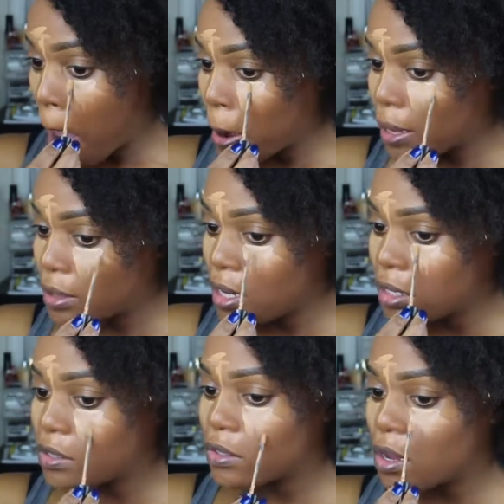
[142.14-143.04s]
And I think
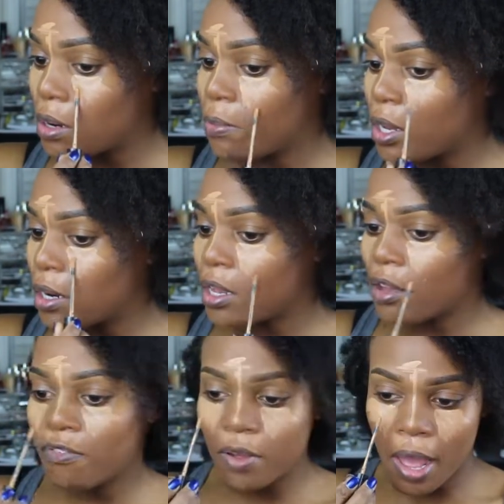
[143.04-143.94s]
this is going to be
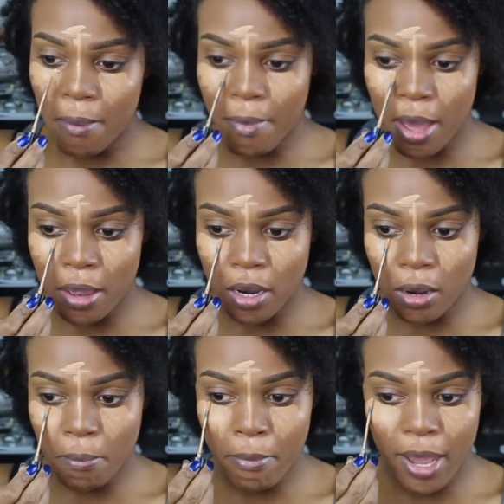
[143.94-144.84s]
enough. I
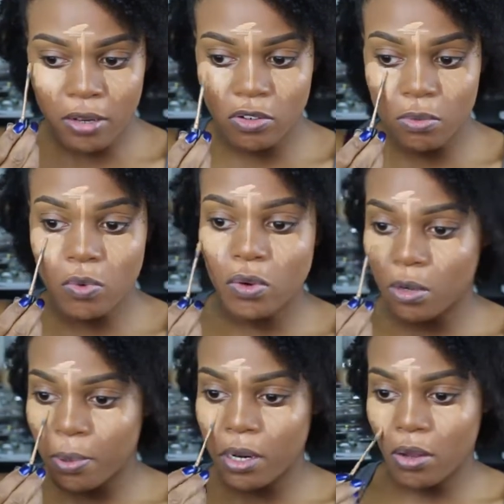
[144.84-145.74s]
might do more
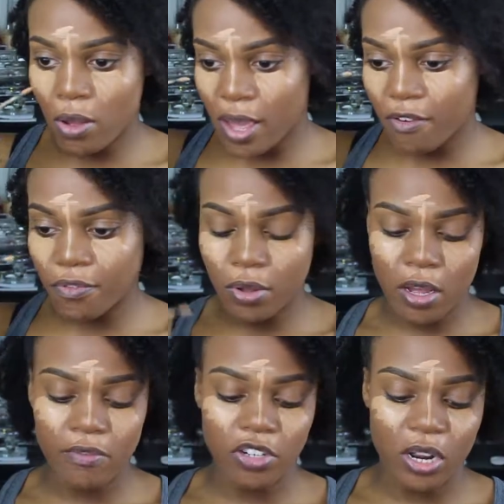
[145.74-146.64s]
depending on how full
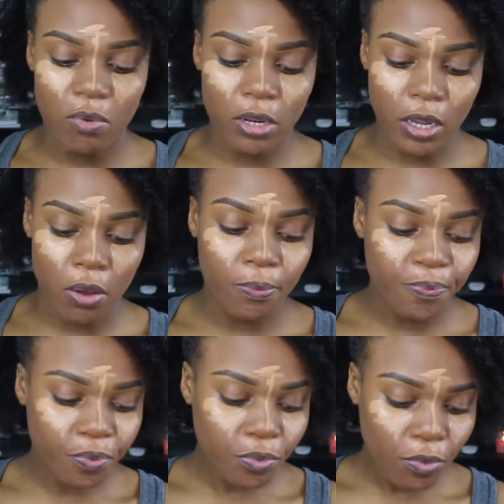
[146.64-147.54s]
coverage I want to go.
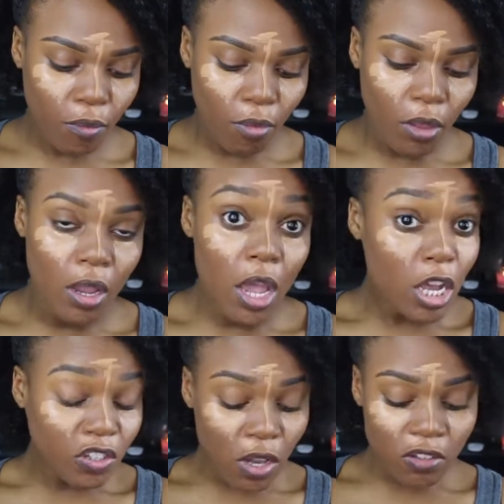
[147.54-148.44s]

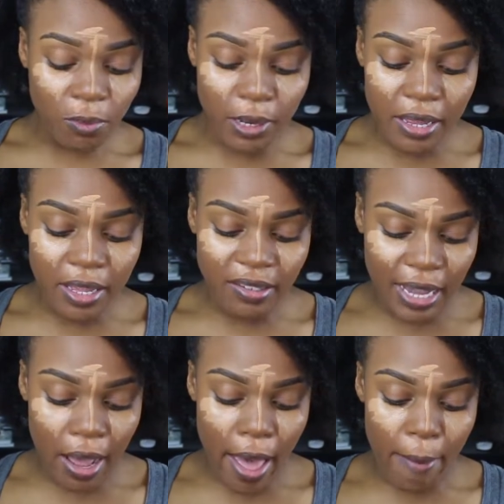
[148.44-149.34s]
So to blend this
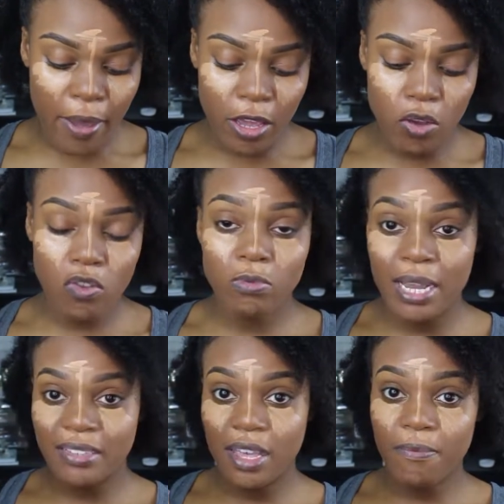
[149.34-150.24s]
out, I may use
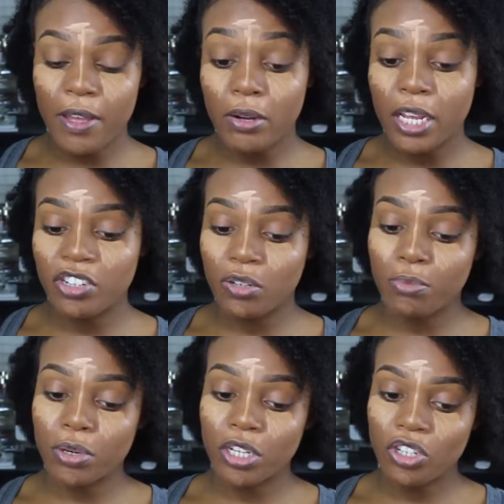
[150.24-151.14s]
my same foundation
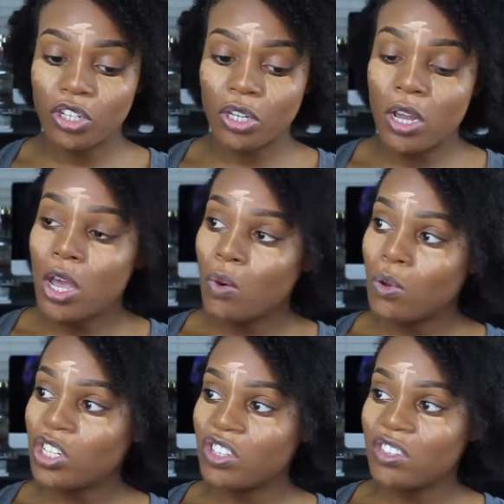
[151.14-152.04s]
brush,
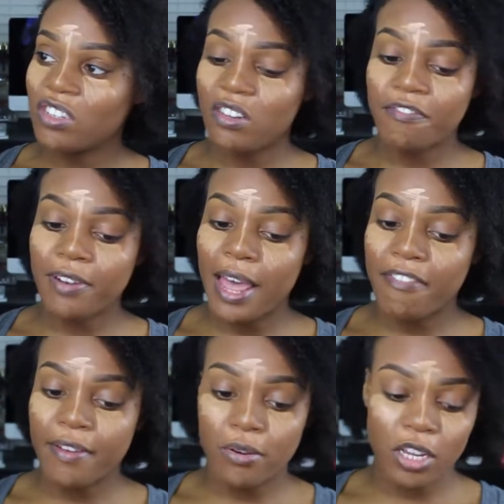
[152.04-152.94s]
which is just a
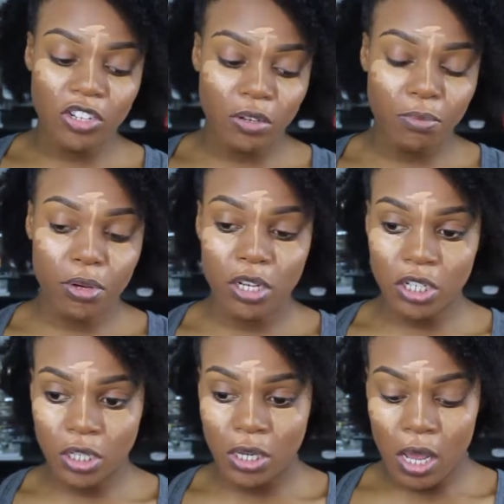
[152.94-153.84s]
flat foundation
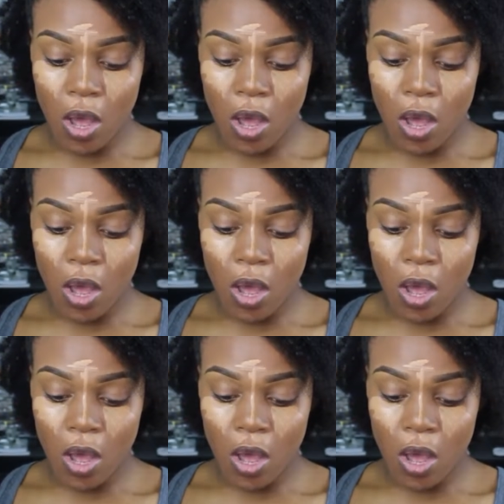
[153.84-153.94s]
brush,